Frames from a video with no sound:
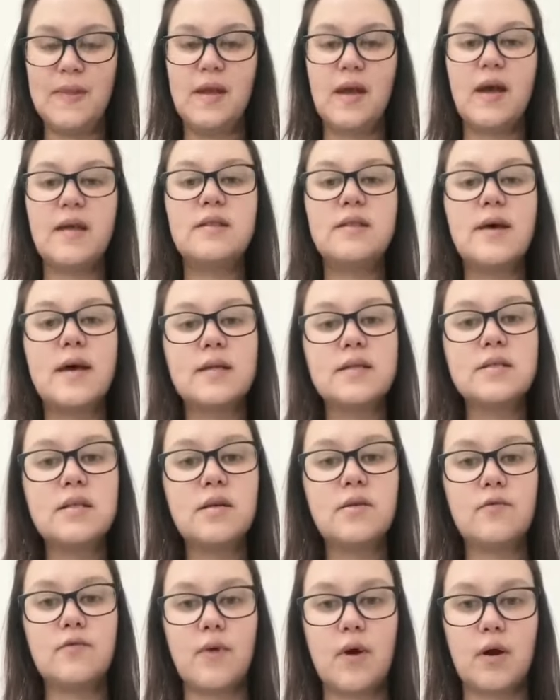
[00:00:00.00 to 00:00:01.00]
and that's the
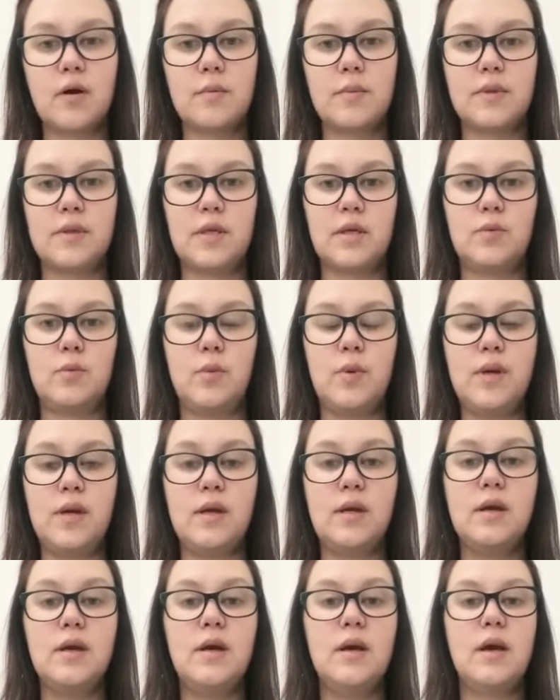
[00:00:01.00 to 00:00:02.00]
environment that
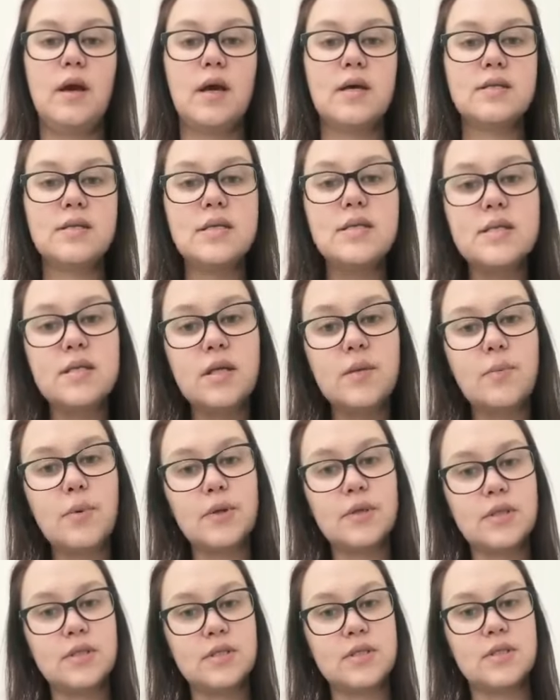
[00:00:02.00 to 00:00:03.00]
we as ECD
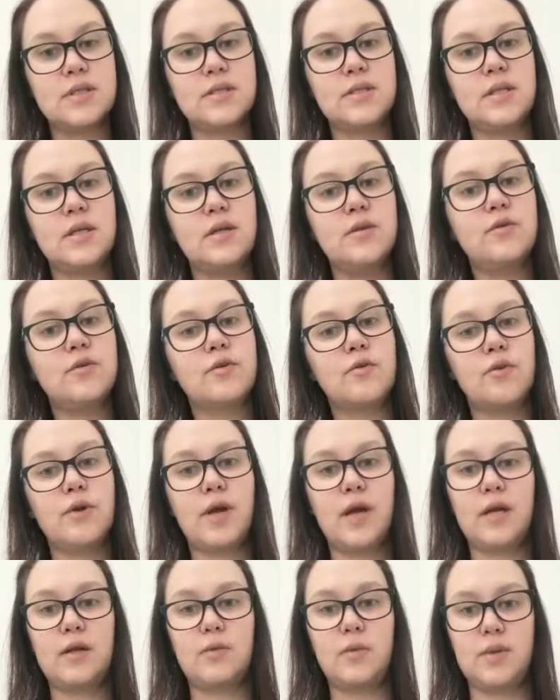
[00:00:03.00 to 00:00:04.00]
practitioners need to
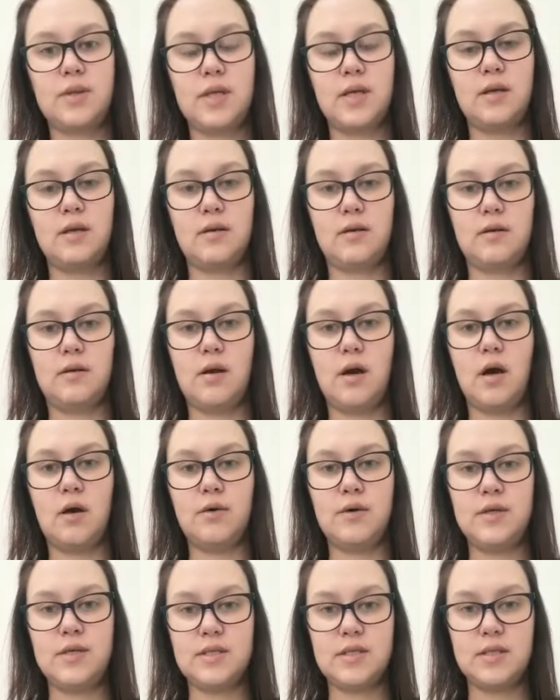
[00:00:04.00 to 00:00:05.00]
create within our
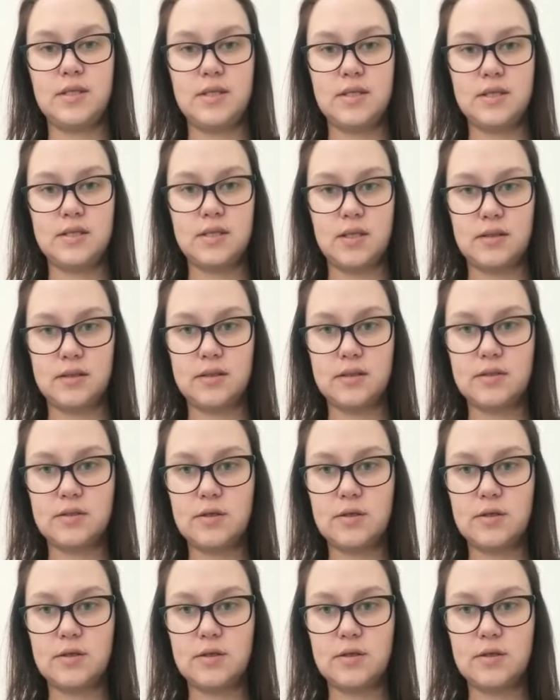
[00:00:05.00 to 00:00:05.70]
ECD center.